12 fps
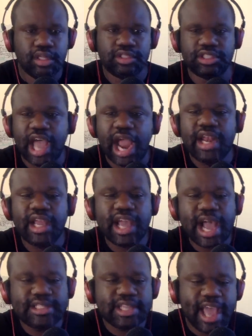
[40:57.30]
China
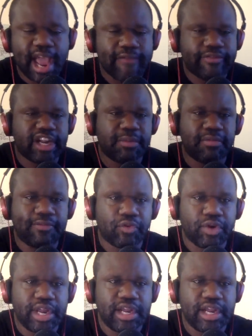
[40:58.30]
got to Africa before